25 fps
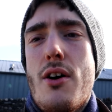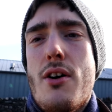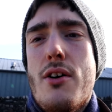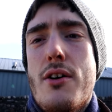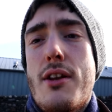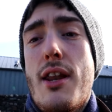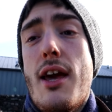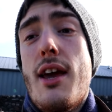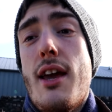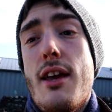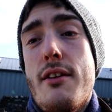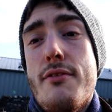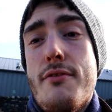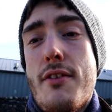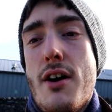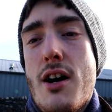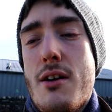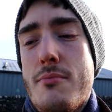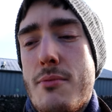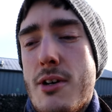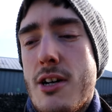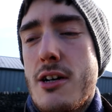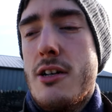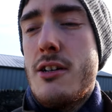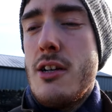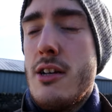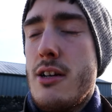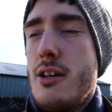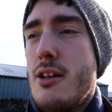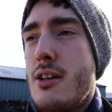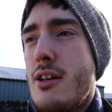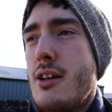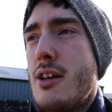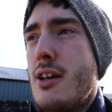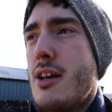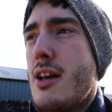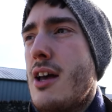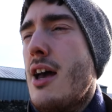on a farmyard,
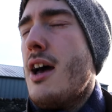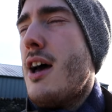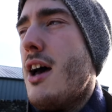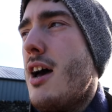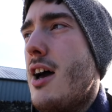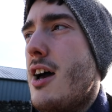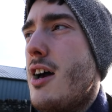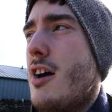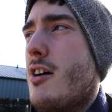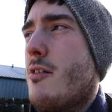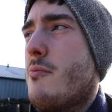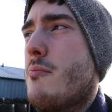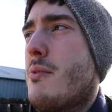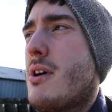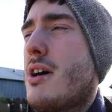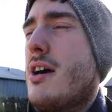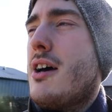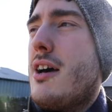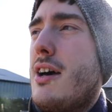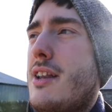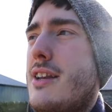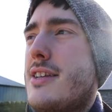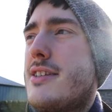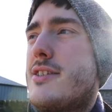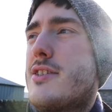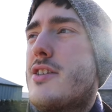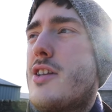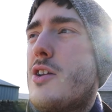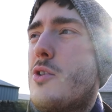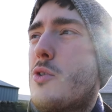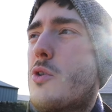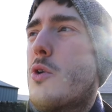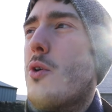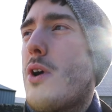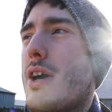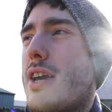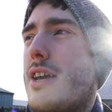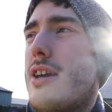and it's still
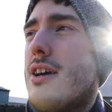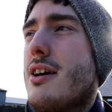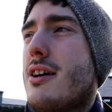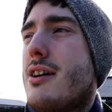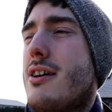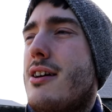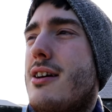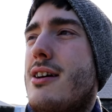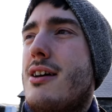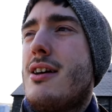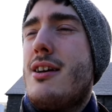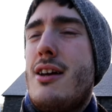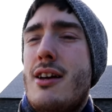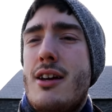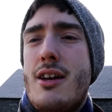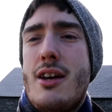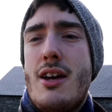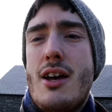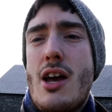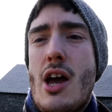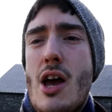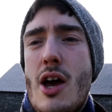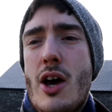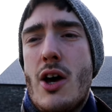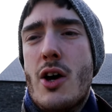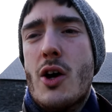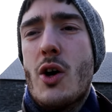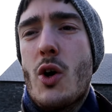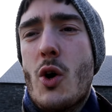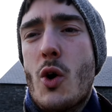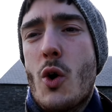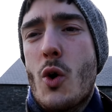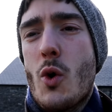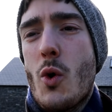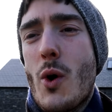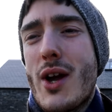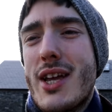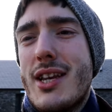quite
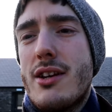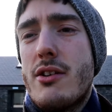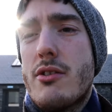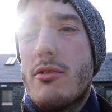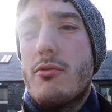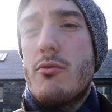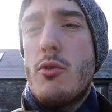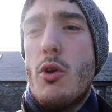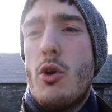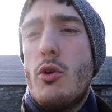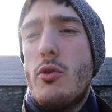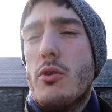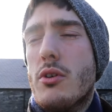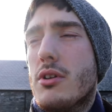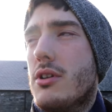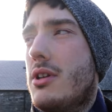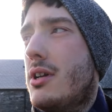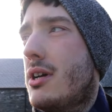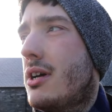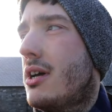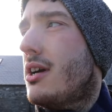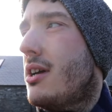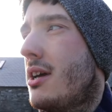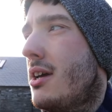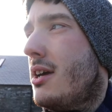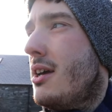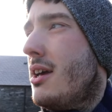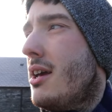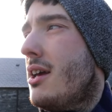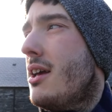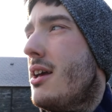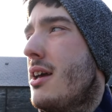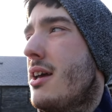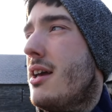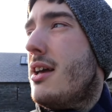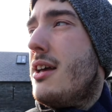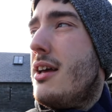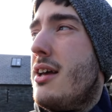quaint, rural.
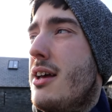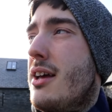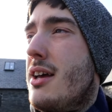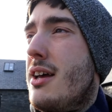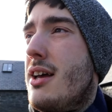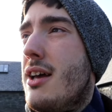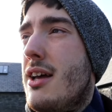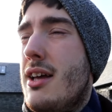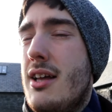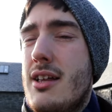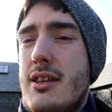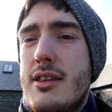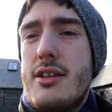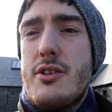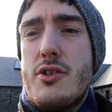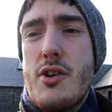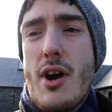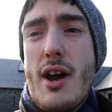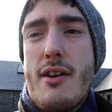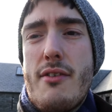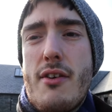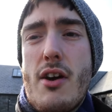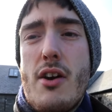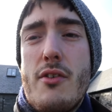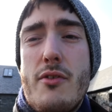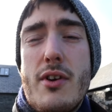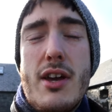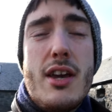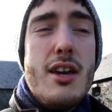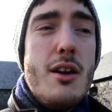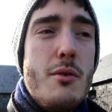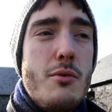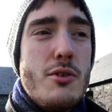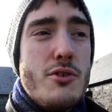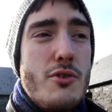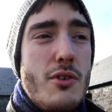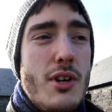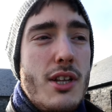The drive over
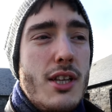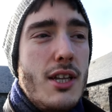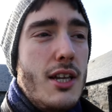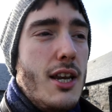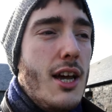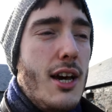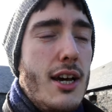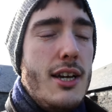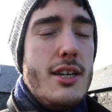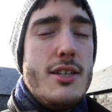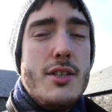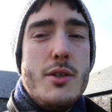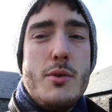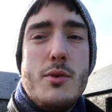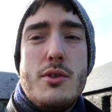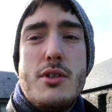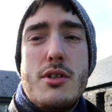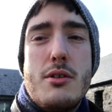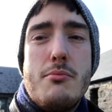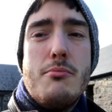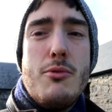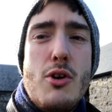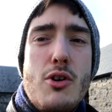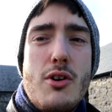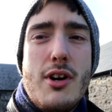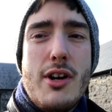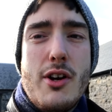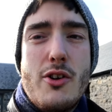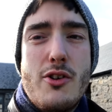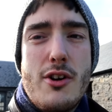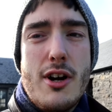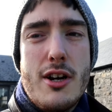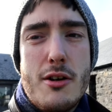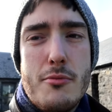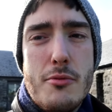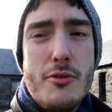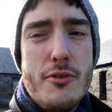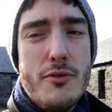here was really nice. There were some more
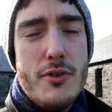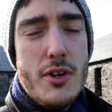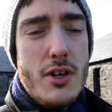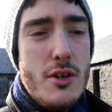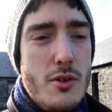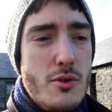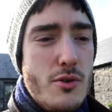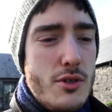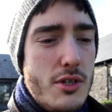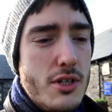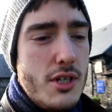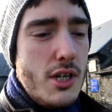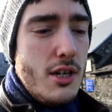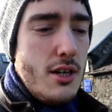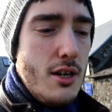incredible views.